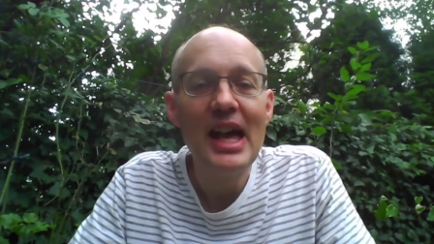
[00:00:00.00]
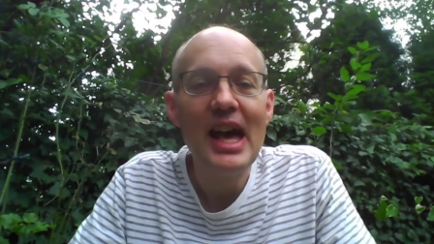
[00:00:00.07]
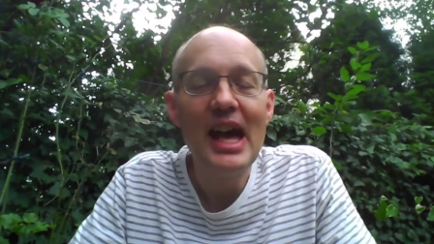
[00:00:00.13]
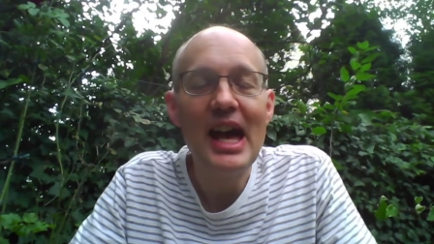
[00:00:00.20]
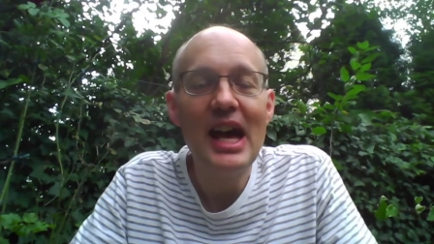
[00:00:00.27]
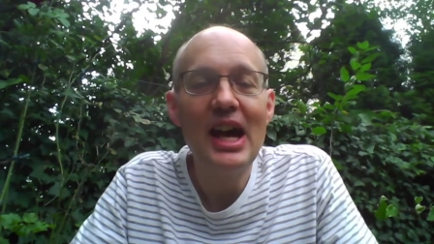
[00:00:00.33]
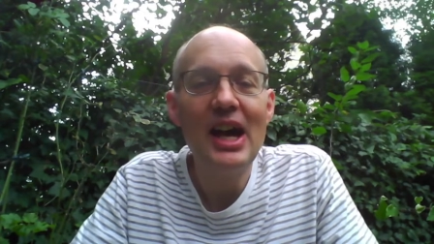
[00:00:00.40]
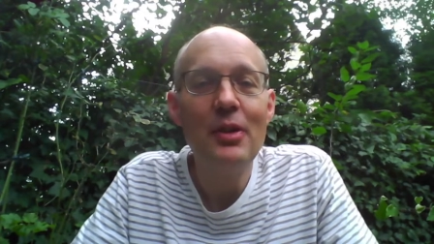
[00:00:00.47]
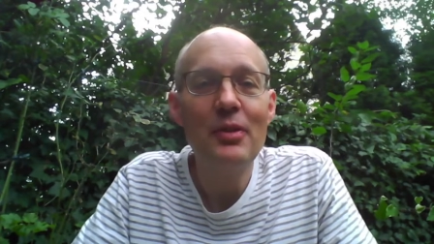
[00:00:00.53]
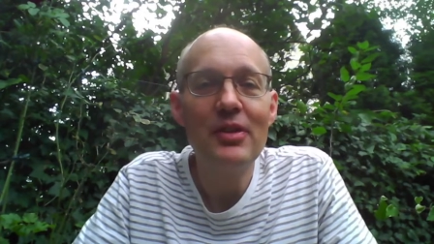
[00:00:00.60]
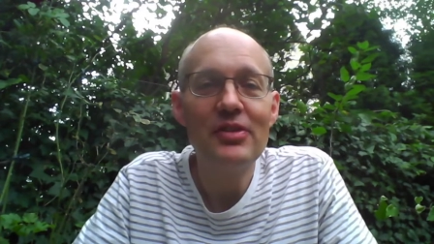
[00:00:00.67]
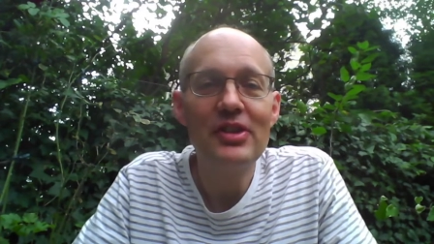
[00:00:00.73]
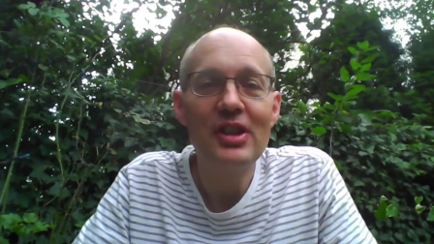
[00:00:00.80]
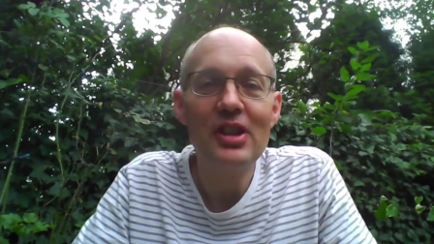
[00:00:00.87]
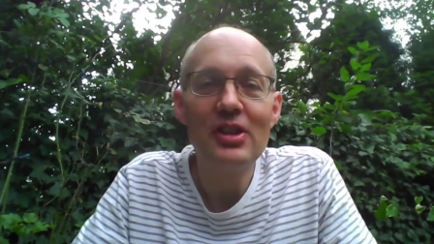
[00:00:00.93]
Uh, we've
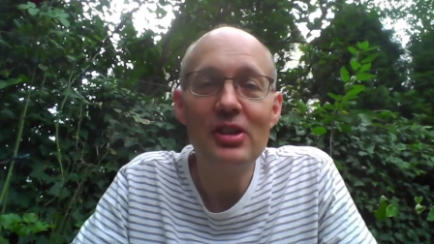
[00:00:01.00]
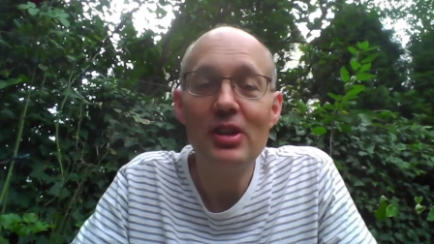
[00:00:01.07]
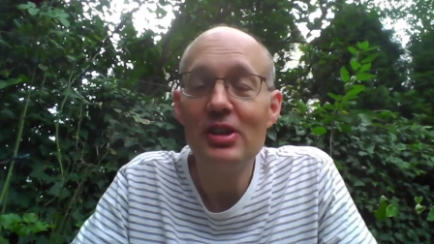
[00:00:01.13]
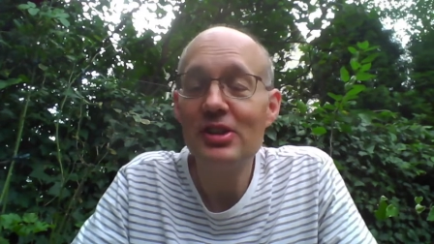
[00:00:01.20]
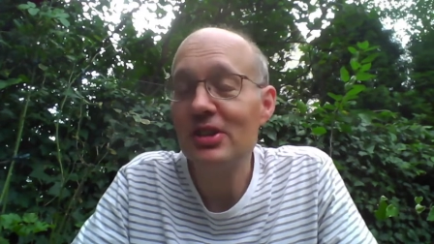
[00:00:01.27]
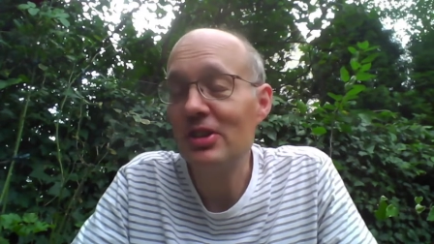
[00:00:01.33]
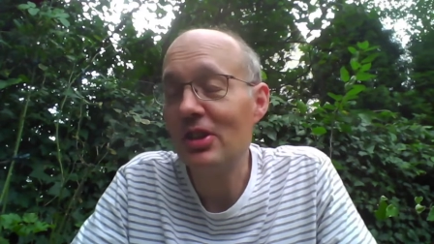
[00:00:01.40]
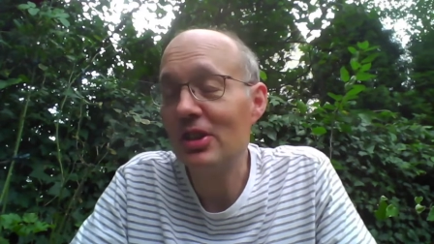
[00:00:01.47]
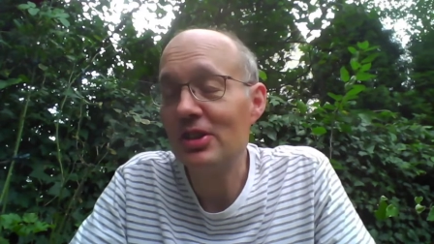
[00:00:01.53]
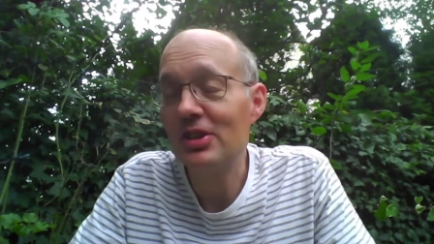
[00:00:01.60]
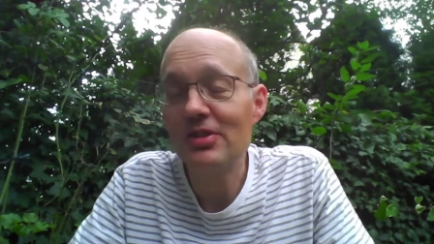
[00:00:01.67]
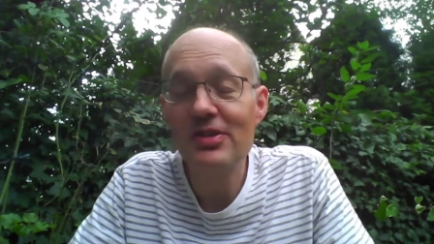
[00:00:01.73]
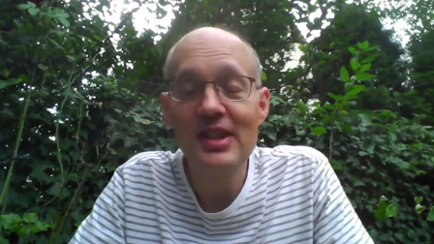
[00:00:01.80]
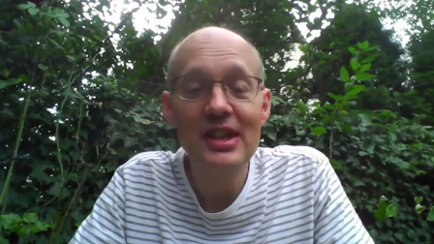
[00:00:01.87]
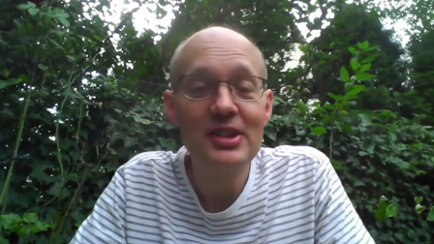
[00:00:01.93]
done lots and lots of
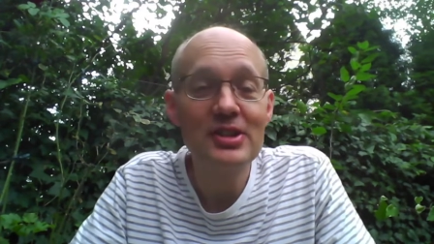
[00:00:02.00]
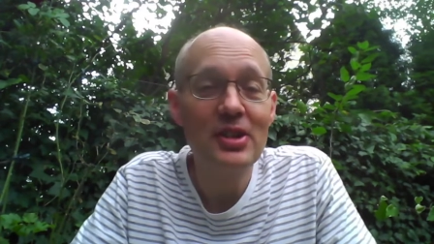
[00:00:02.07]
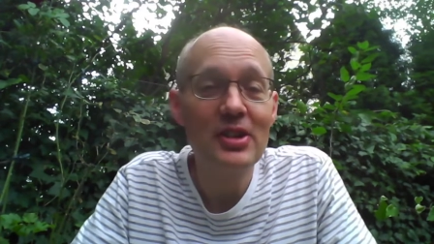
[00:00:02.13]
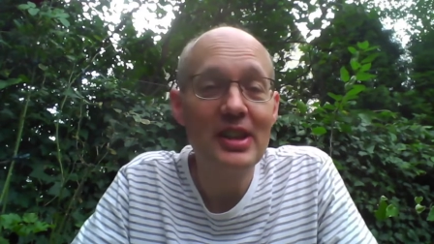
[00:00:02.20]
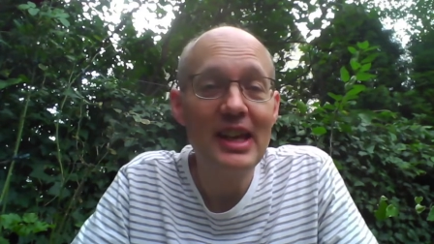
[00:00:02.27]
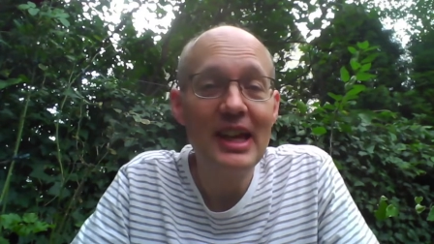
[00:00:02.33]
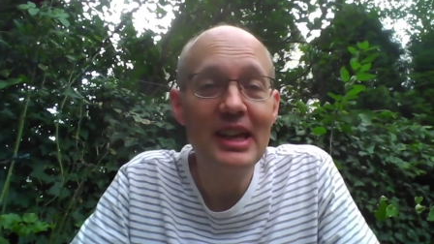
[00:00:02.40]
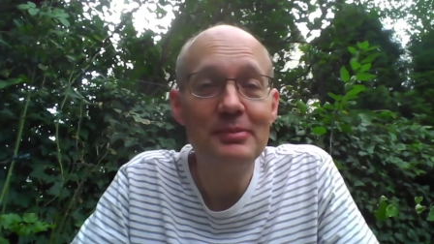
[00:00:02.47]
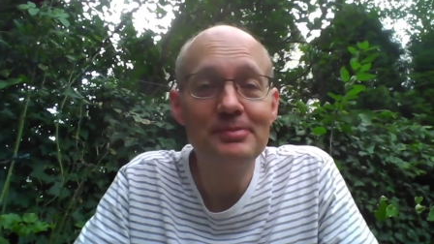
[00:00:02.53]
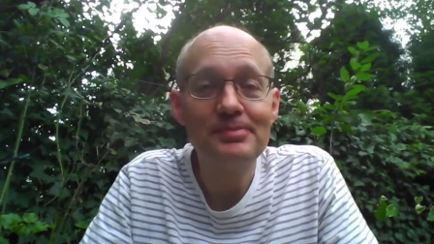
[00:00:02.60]
things online,